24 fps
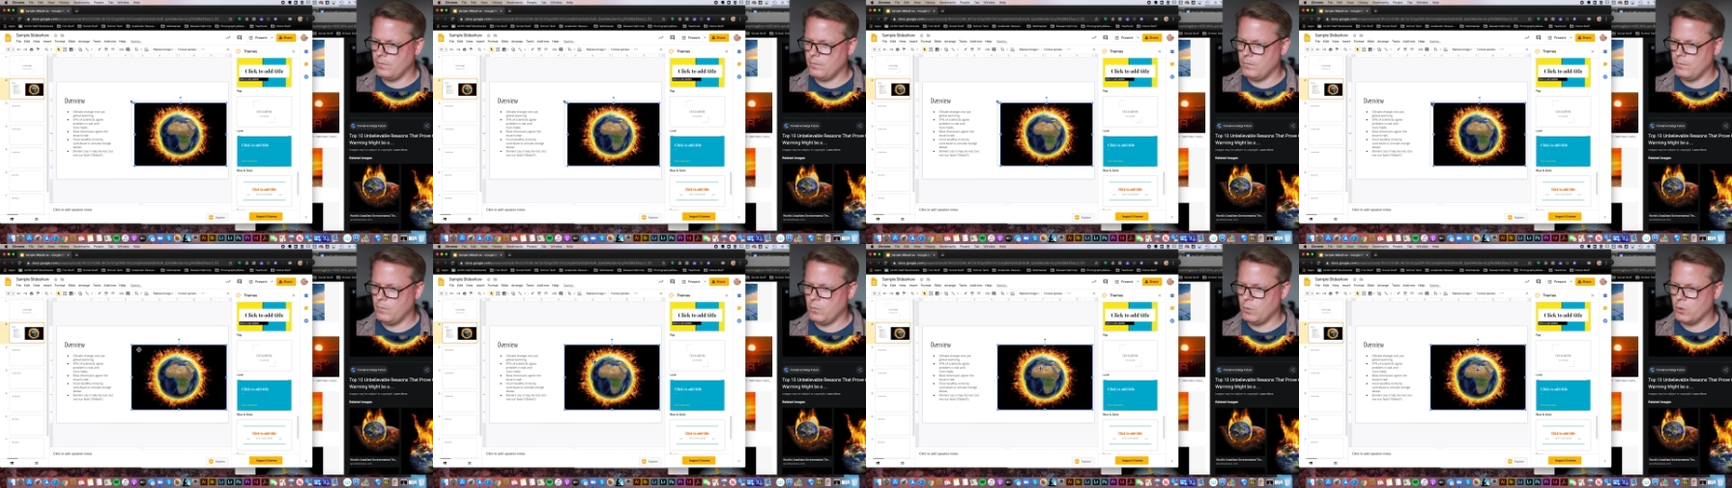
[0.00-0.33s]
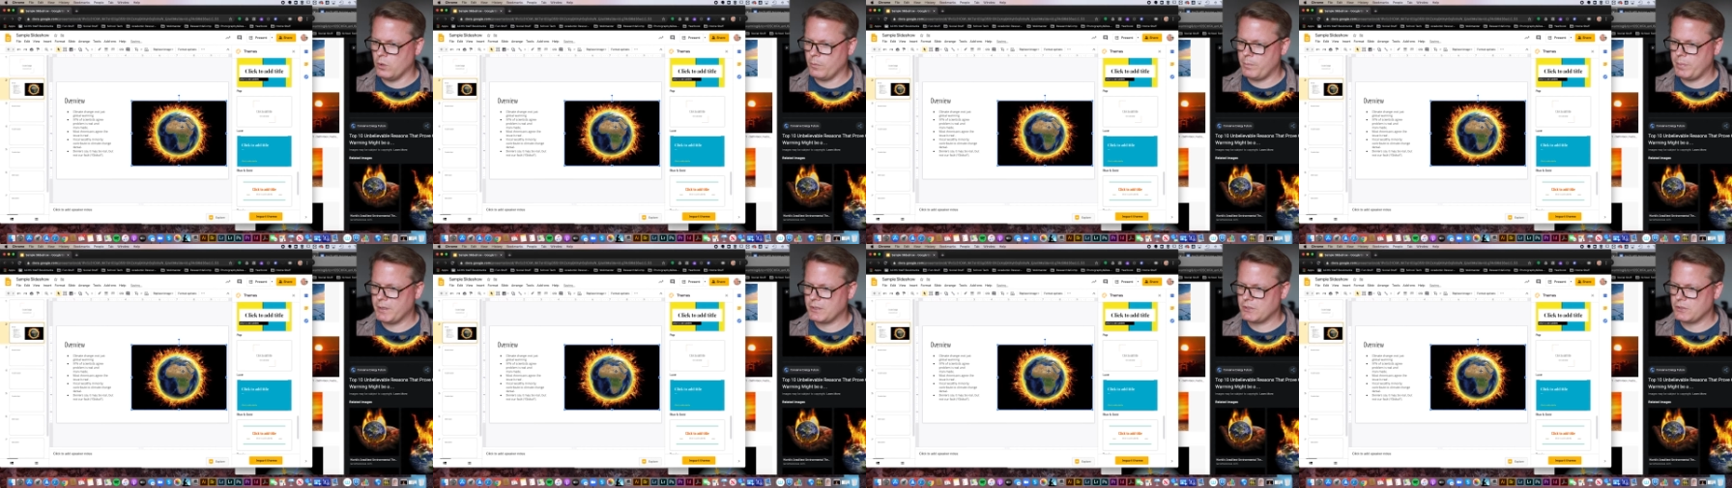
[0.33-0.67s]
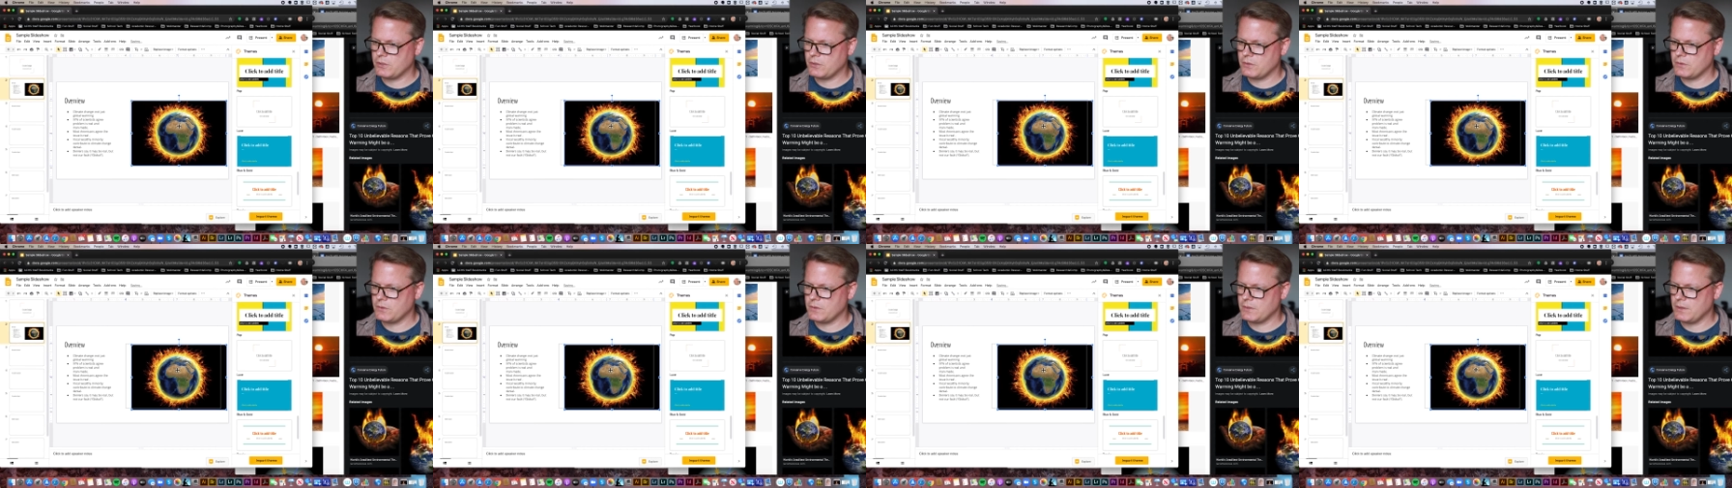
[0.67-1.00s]
More
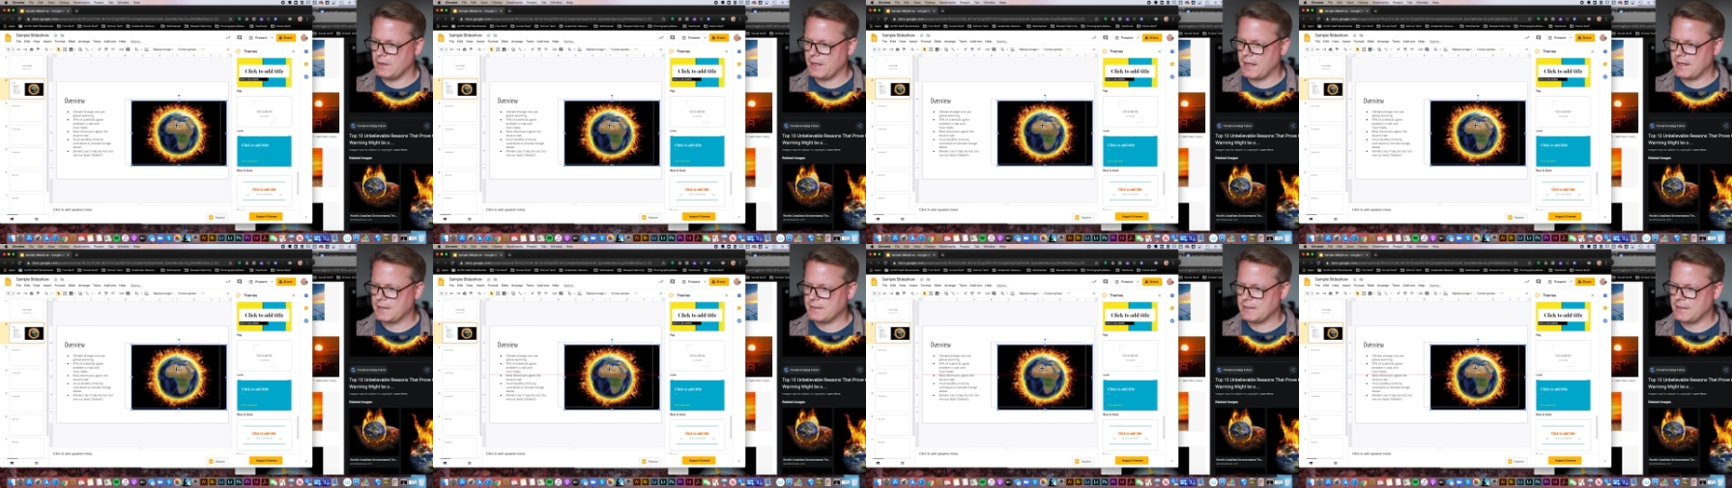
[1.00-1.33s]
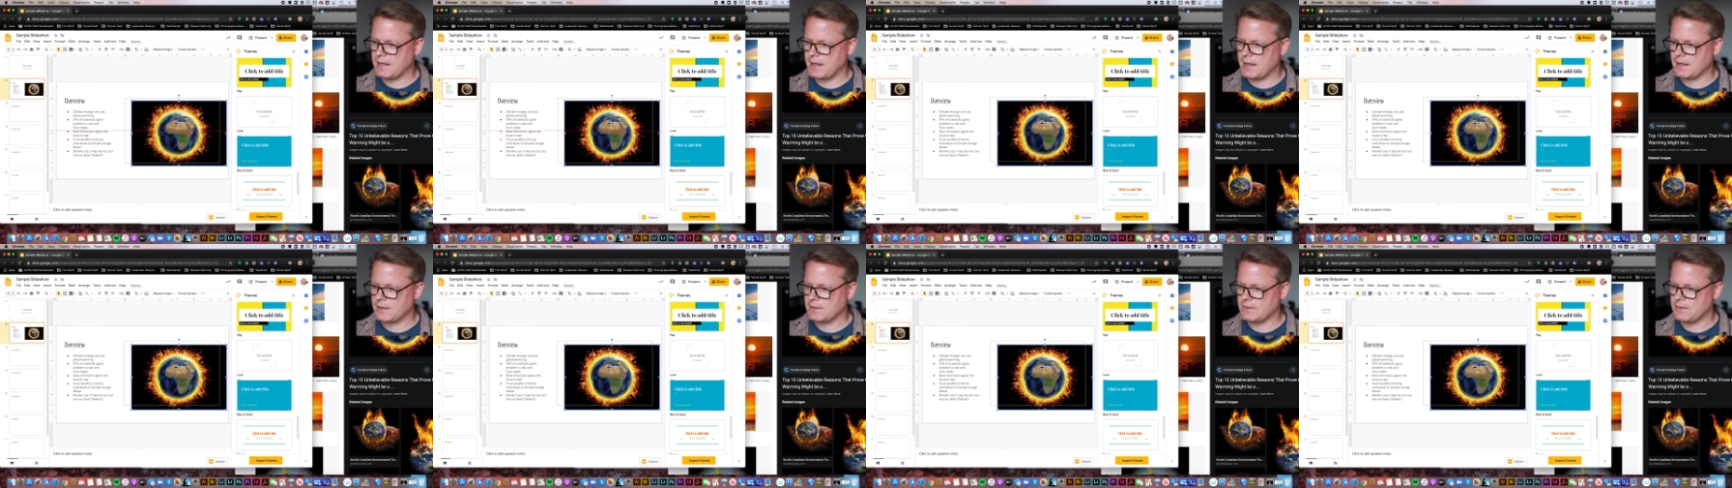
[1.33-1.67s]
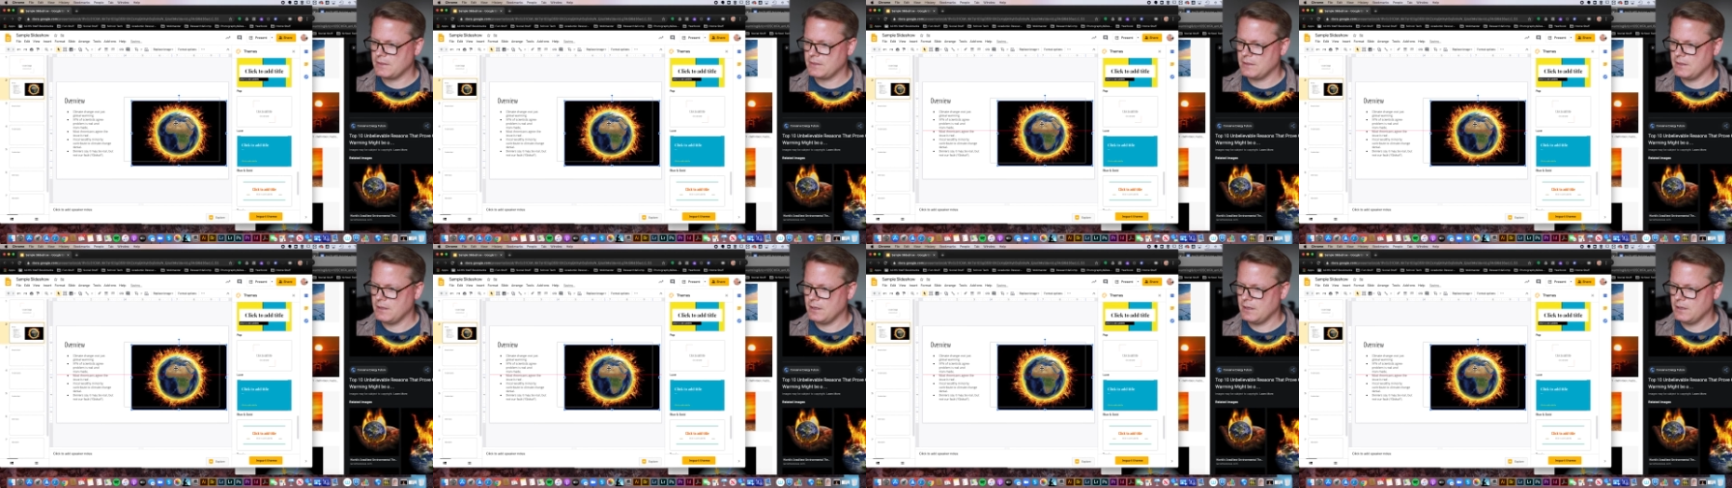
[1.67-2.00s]
pictures, less
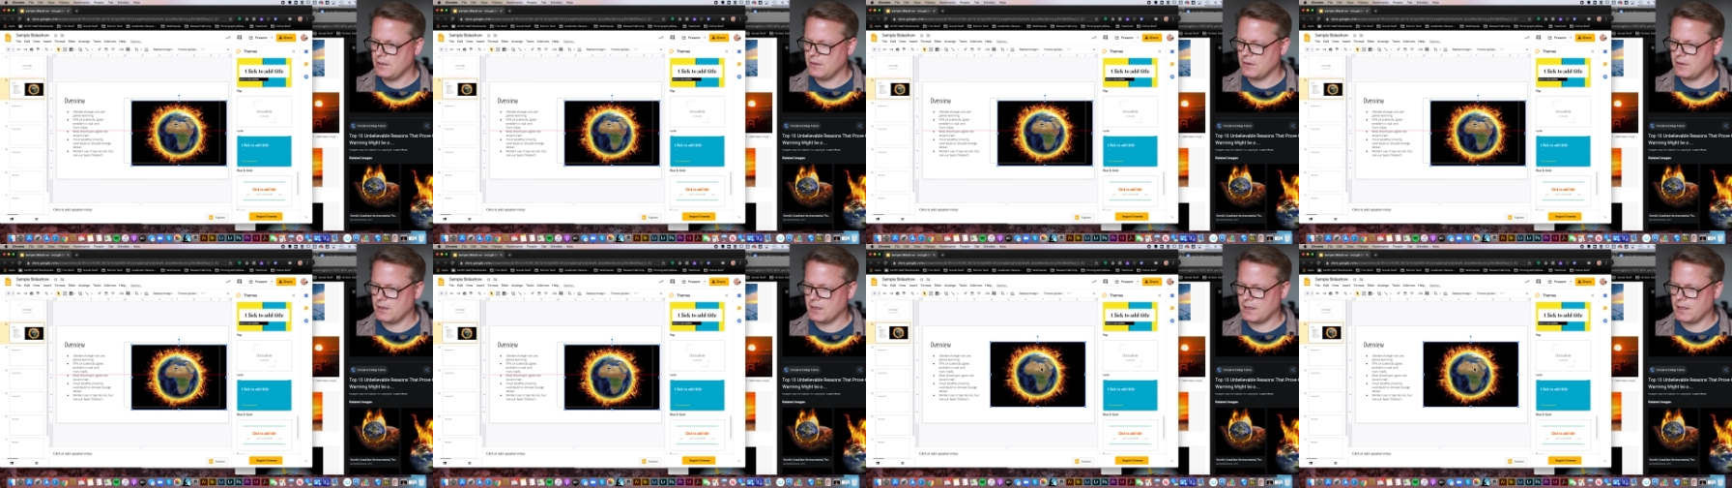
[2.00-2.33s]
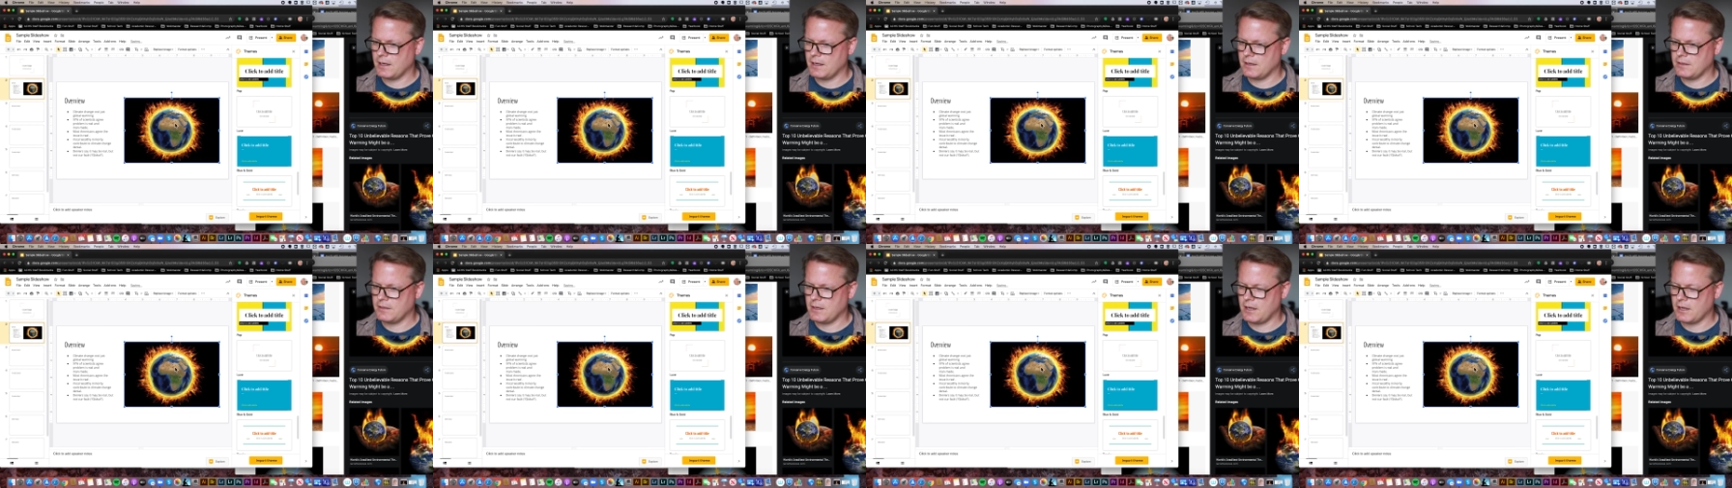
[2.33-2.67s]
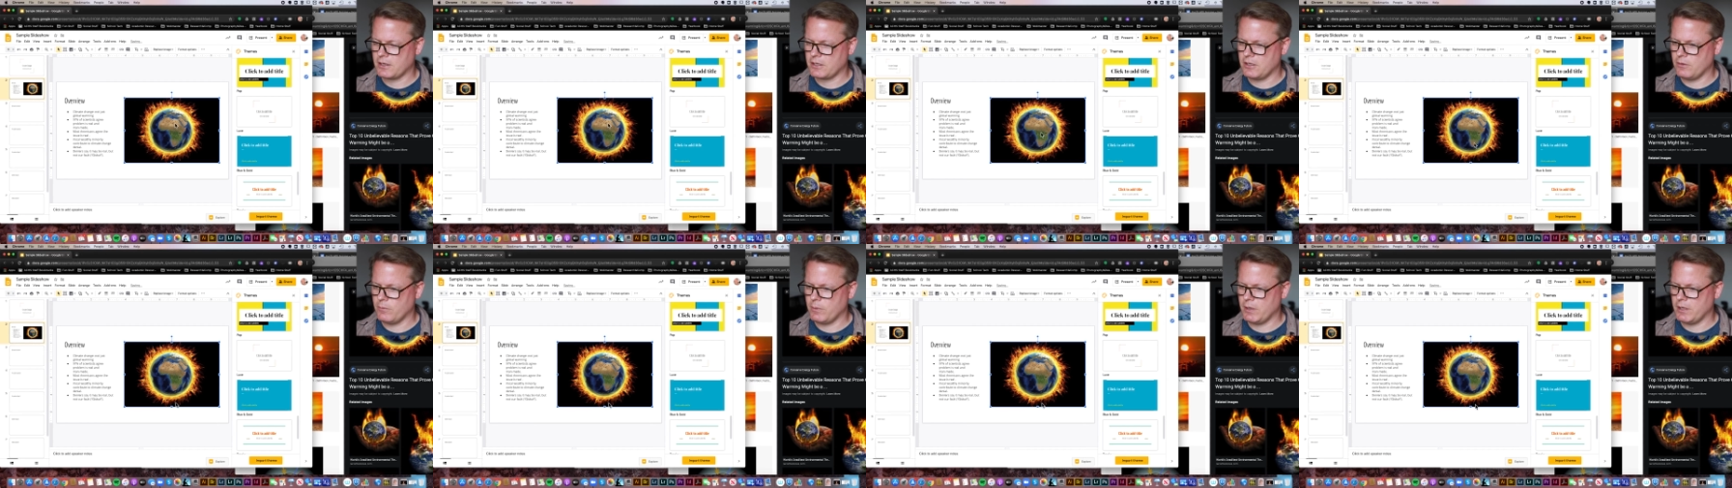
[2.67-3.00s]
text. You're going to kind of
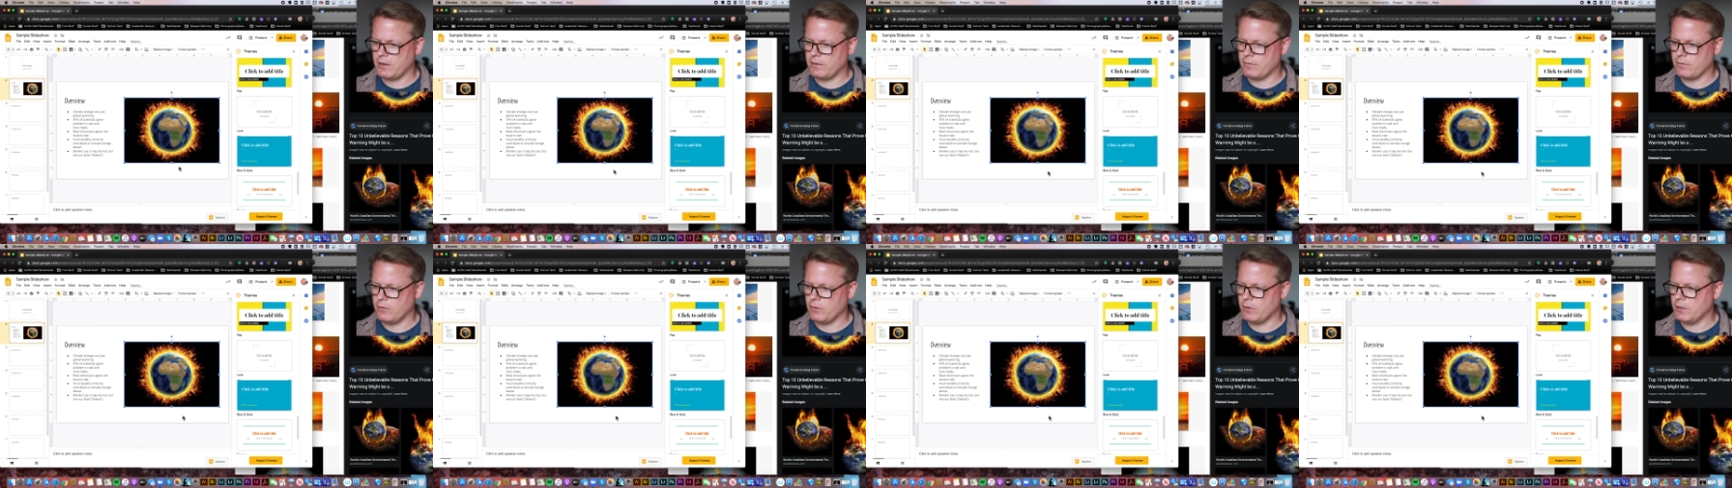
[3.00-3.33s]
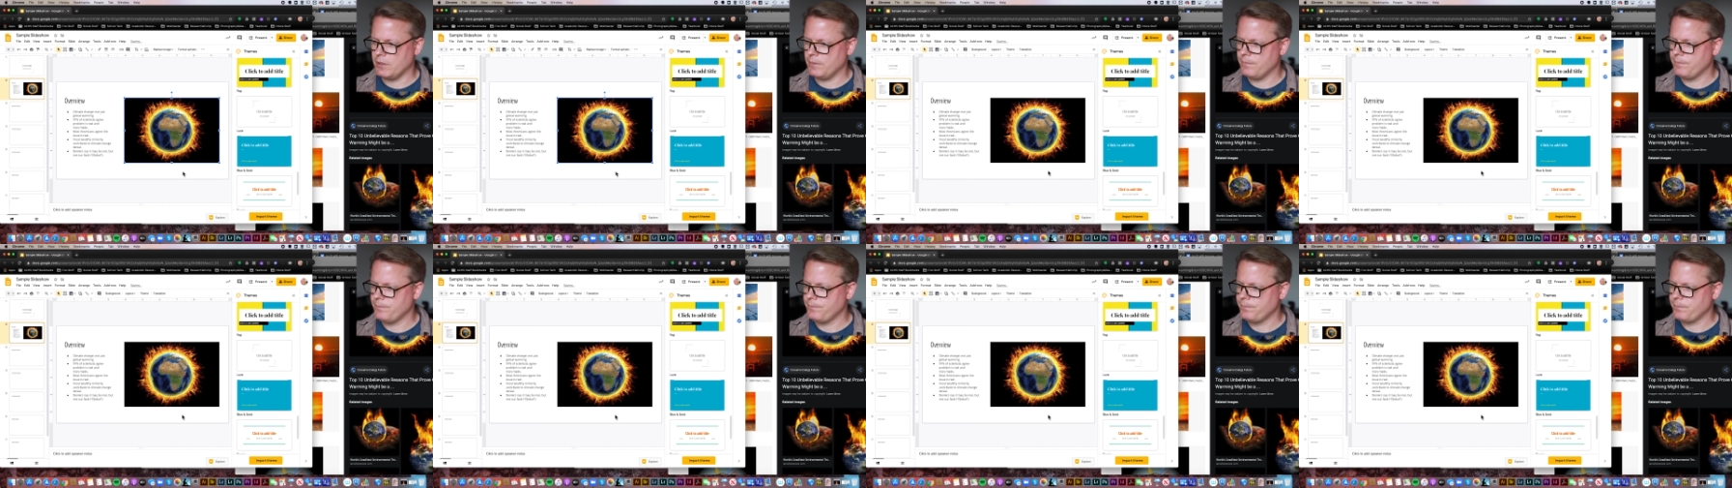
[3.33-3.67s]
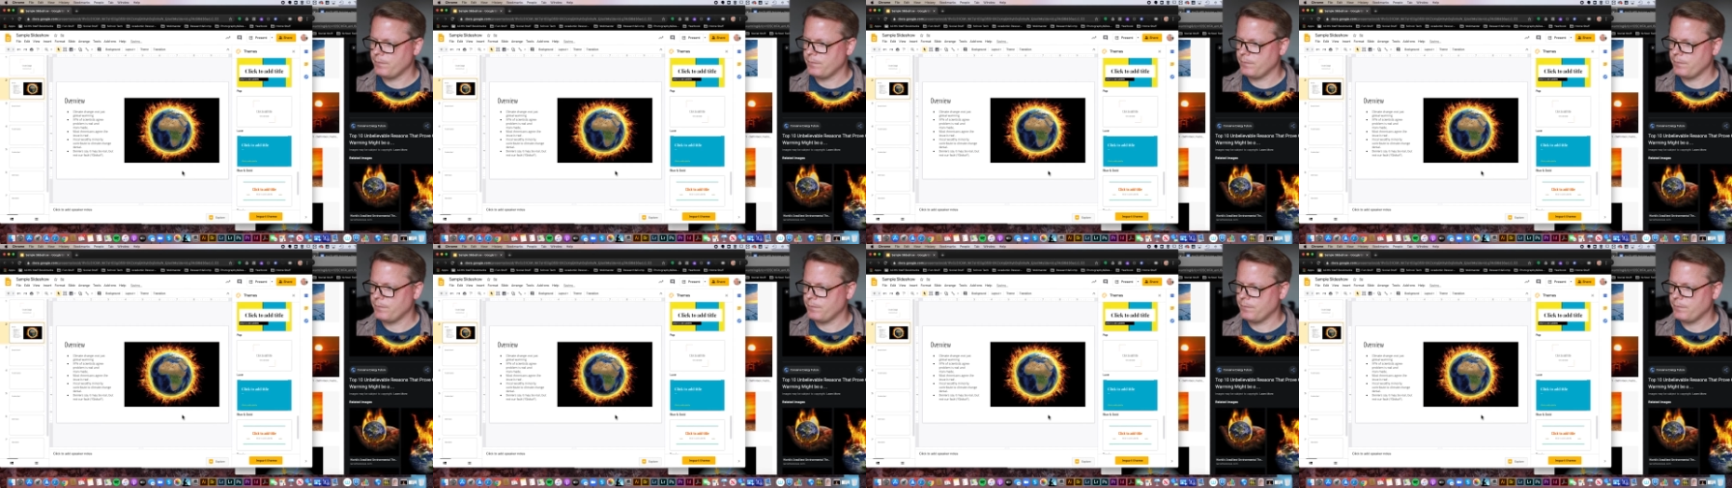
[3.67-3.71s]
talk your way through it.